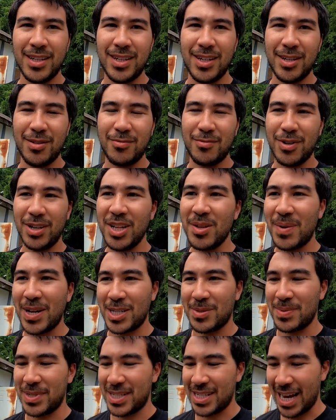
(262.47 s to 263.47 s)
It really
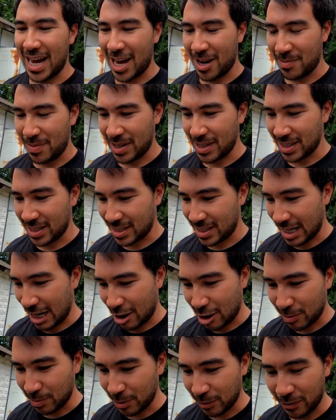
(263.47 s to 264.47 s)
makes me sad because it's
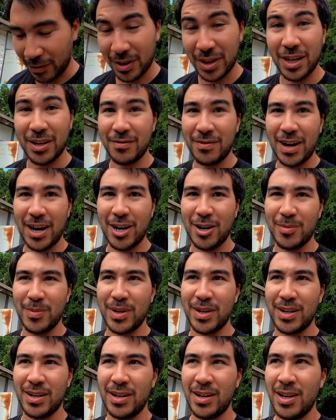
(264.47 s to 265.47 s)
terrible for the
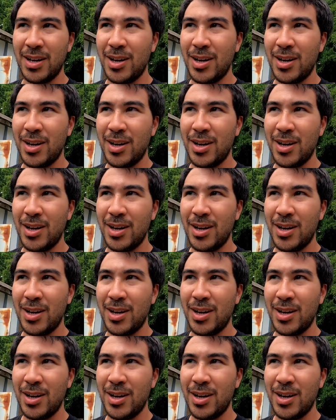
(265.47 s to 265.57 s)
environment,